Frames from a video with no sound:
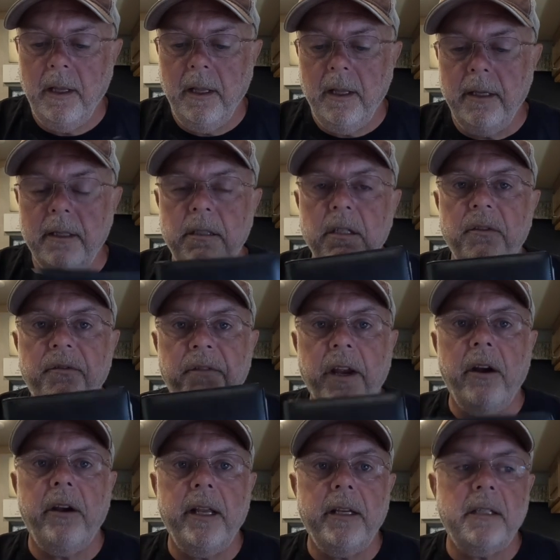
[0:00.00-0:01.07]
This is
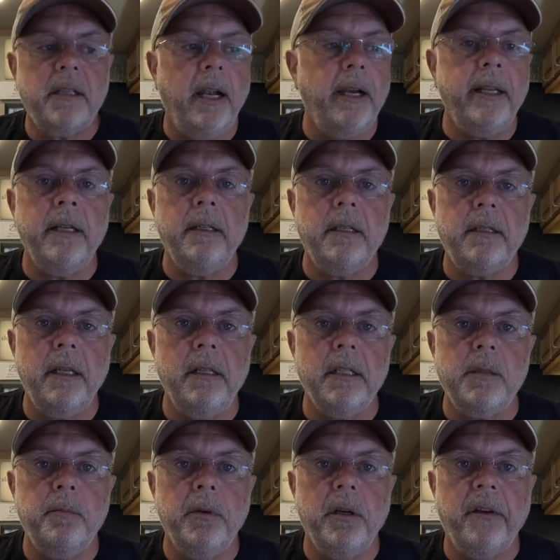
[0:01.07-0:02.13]
very exciting to see this
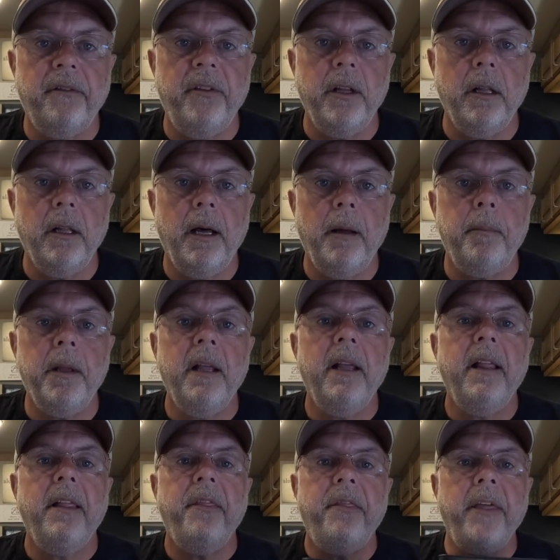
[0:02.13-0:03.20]
book fill up.
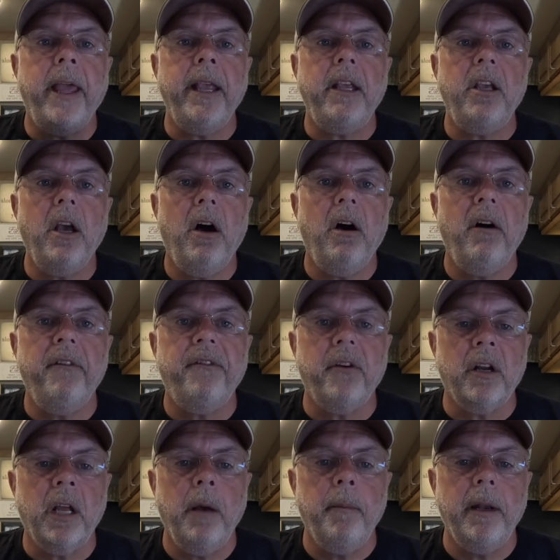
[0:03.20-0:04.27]
Thank y'all for
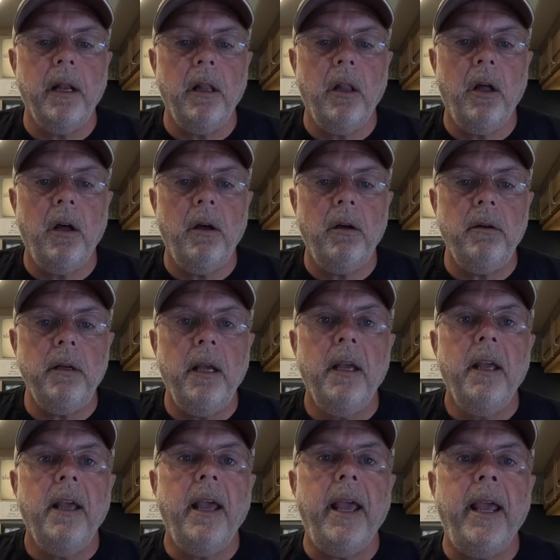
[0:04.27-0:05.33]
coming along,
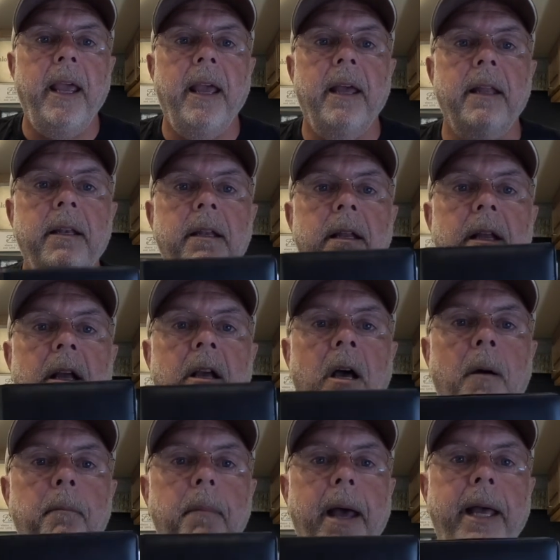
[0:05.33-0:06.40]
and
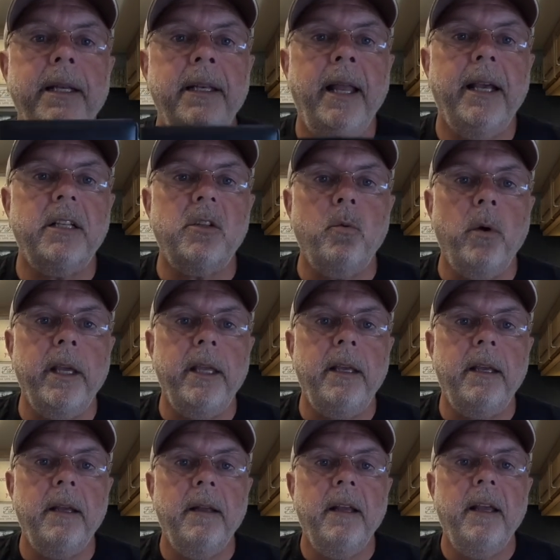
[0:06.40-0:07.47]
come back next
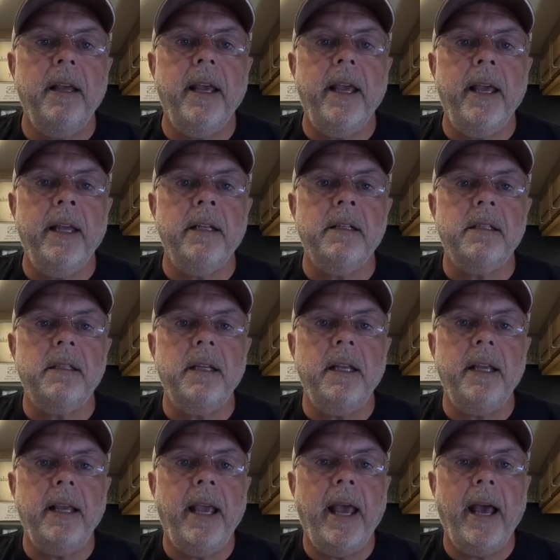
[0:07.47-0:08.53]
week and
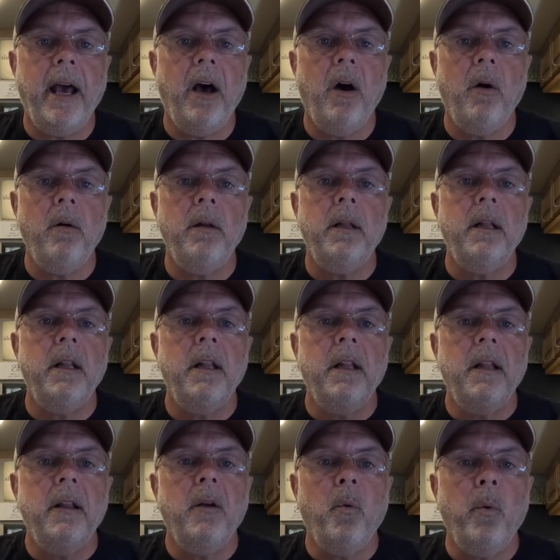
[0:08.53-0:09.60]
see how
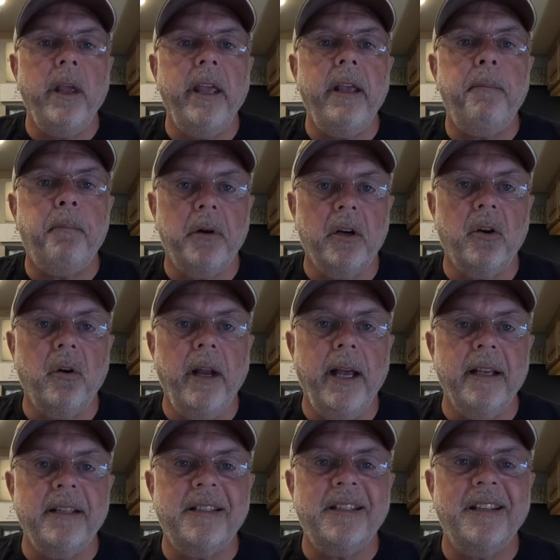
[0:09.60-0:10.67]
we
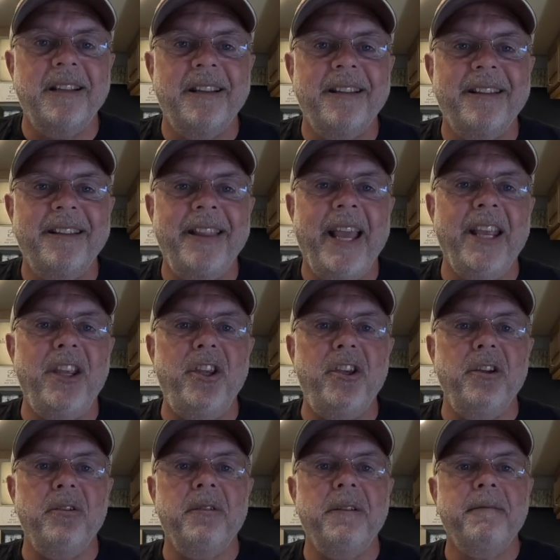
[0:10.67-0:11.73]
progress. Thank
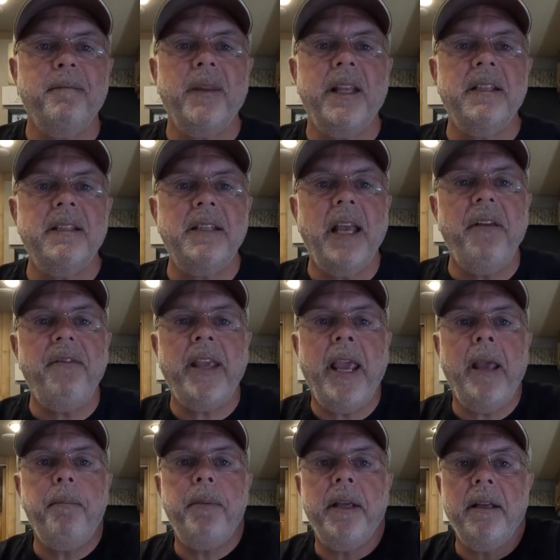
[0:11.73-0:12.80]
you. Safe
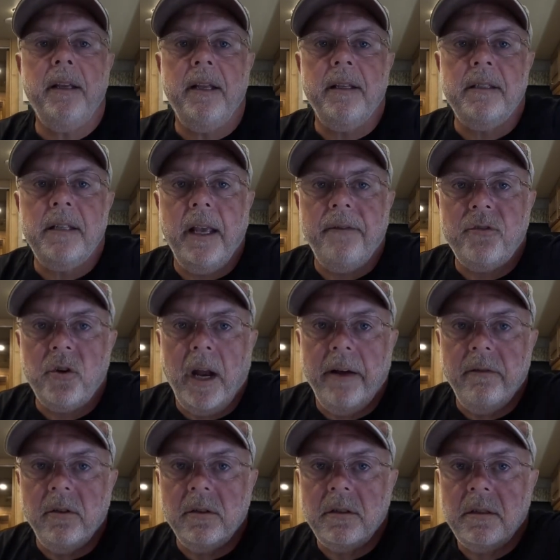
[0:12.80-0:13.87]
camping and safe
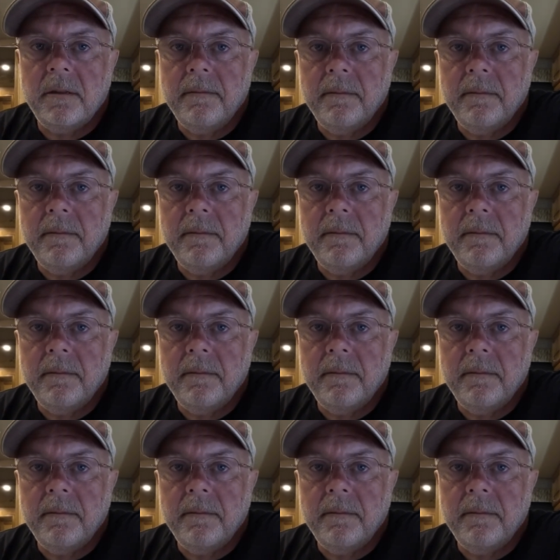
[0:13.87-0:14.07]
travels.